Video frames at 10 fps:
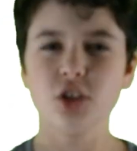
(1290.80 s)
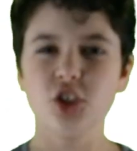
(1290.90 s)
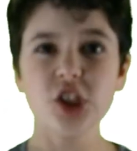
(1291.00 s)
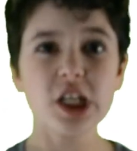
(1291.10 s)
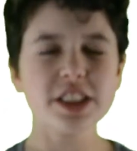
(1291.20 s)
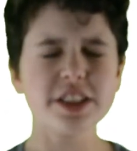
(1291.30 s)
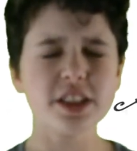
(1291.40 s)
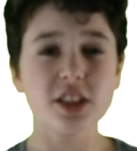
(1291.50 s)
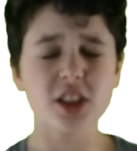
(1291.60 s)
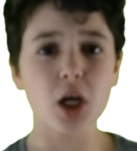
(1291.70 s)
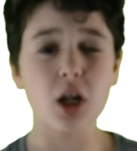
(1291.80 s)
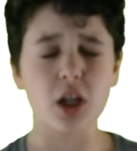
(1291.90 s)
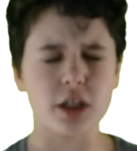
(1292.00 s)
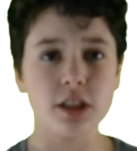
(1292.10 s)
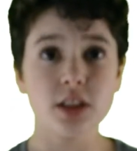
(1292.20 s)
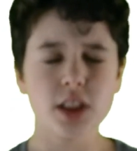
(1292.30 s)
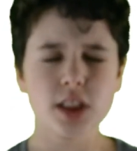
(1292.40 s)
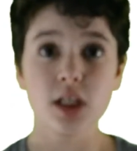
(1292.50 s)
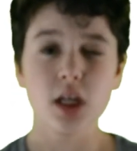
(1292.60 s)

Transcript: Johnson solids